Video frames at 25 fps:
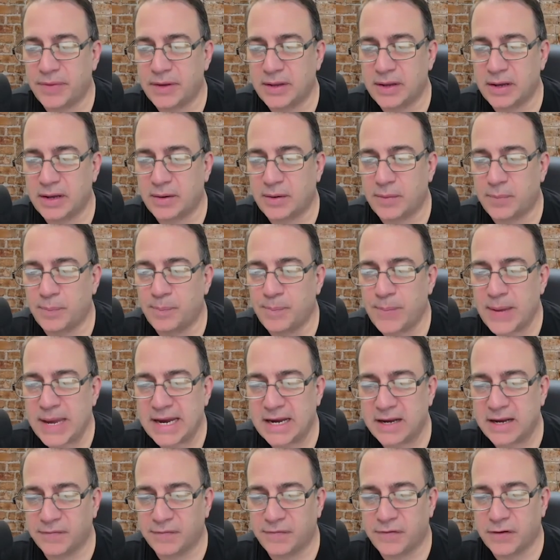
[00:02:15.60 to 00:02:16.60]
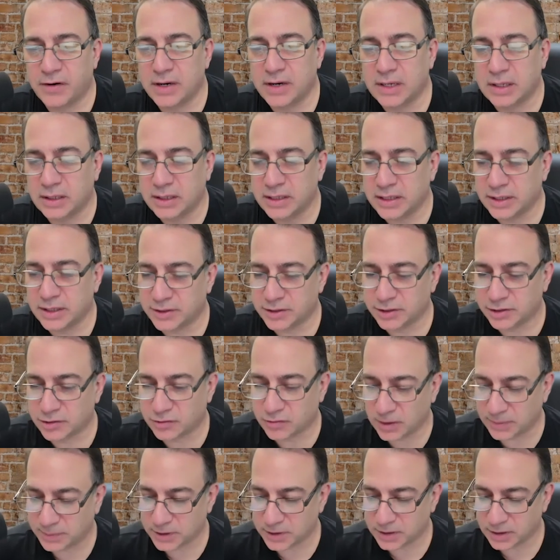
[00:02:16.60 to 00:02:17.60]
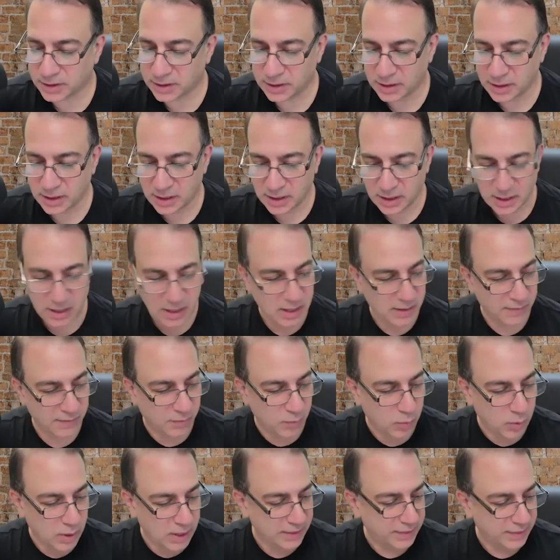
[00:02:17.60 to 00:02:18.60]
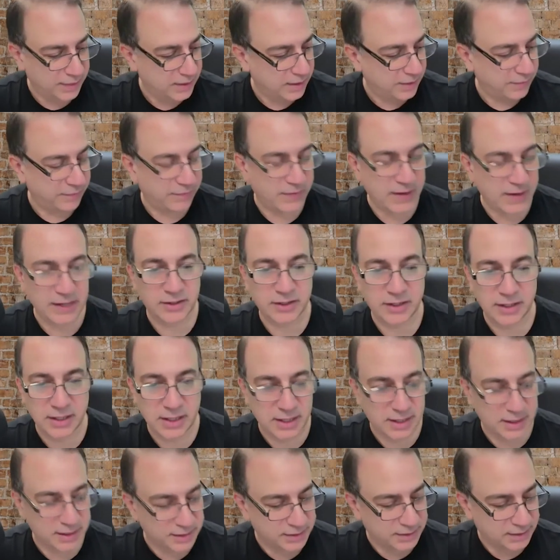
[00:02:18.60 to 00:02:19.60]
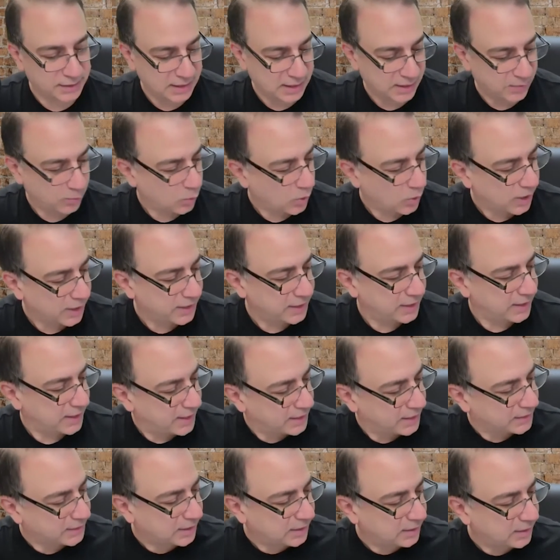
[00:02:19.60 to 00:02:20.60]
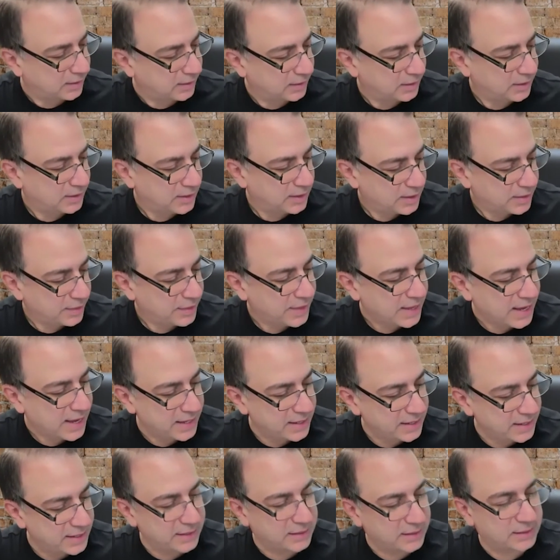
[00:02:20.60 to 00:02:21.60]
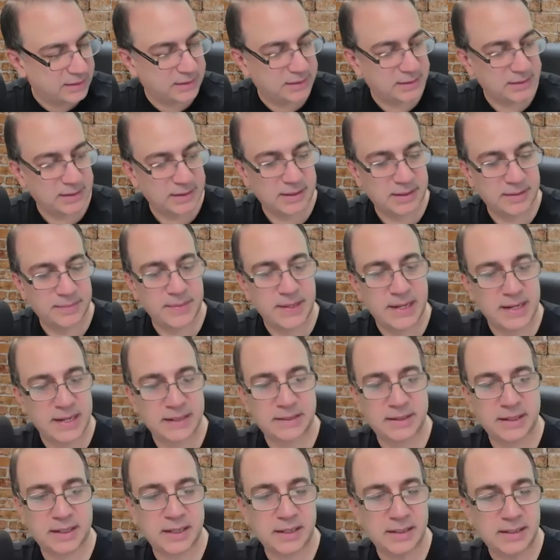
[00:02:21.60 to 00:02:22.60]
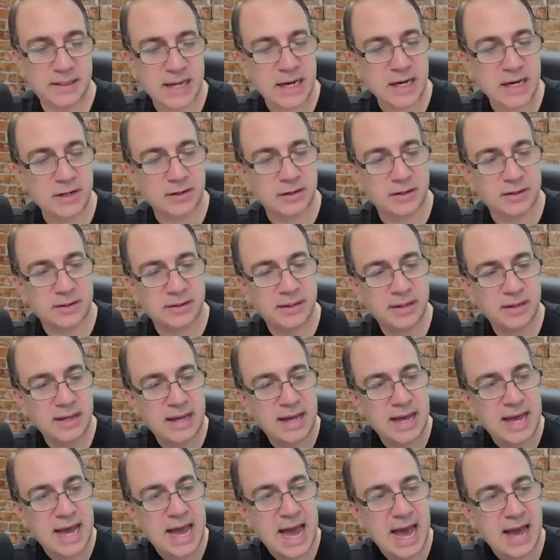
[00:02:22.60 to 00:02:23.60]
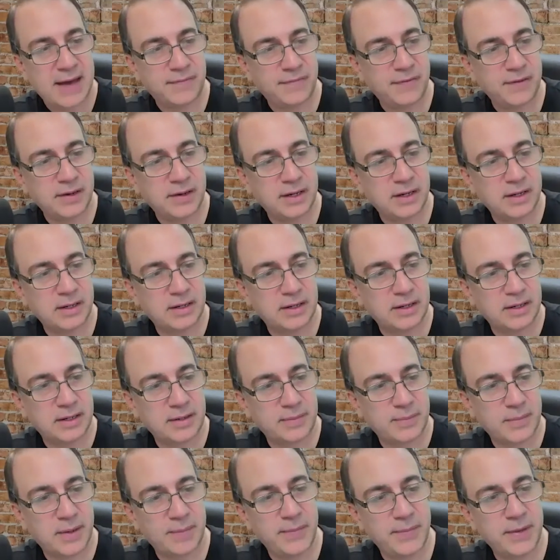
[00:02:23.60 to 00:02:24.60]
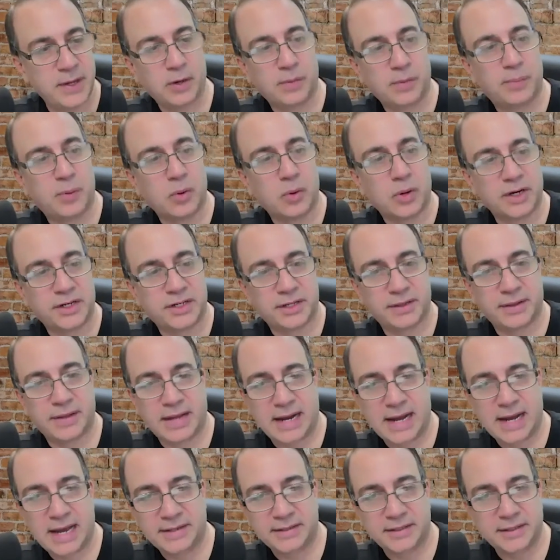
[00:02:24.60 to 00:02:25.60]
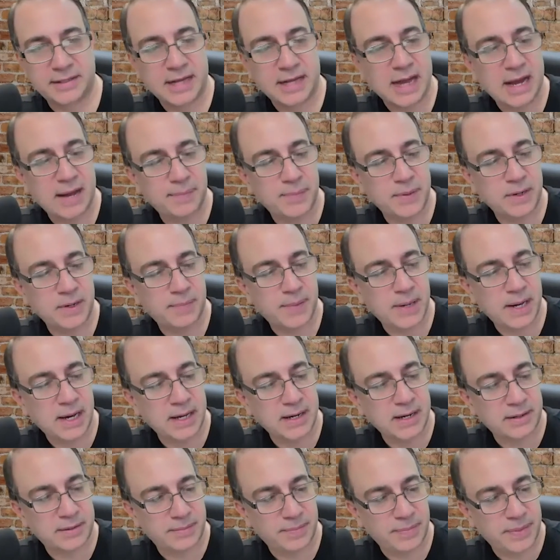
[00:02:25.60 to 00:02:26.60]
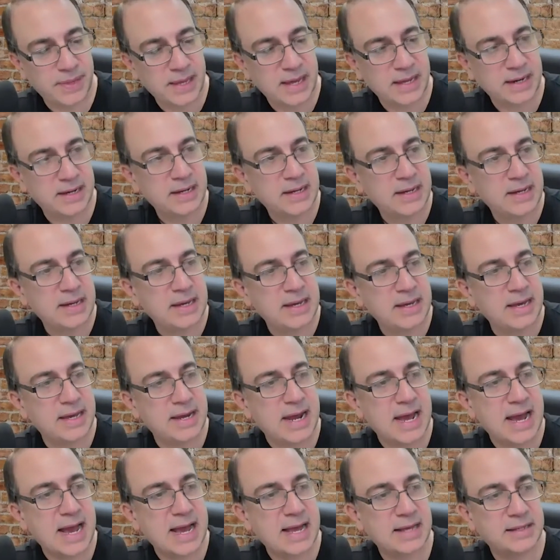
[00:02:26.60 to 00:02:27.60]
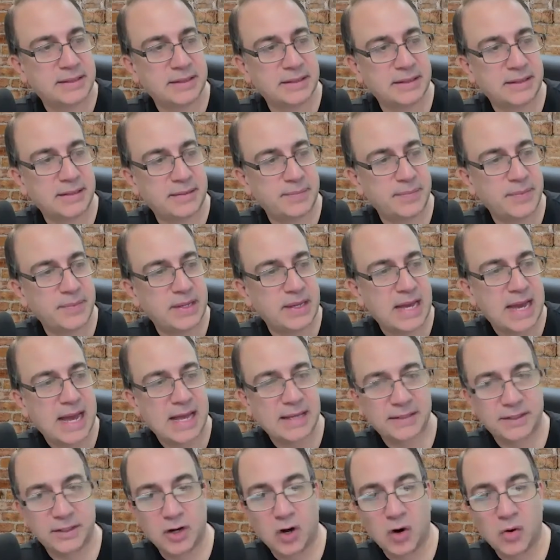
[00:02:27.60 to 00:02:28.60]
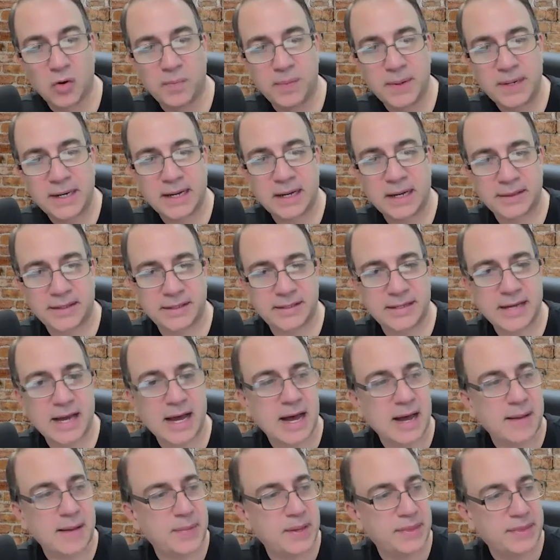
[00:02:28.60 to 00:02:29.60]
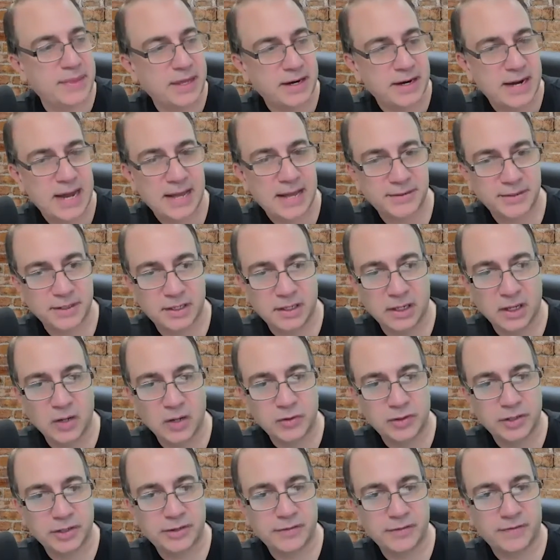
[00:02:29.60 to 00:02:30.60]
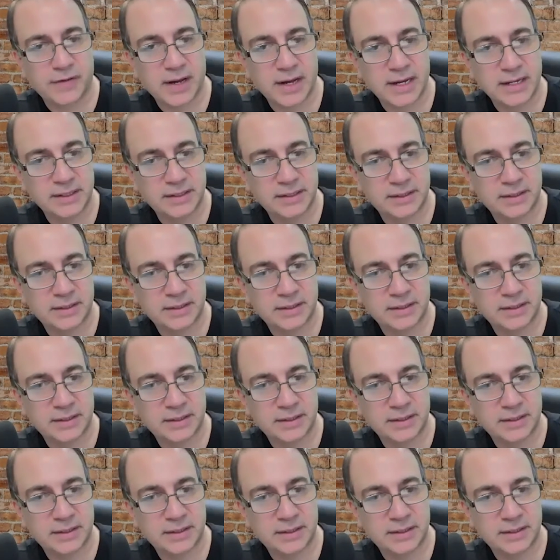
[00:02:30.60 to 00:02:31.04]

make very clear description of what the invention is and what it isn't. That it's a container having a middle portion that has a top and a bottom, that it has an opening at the top, and then it has a closure device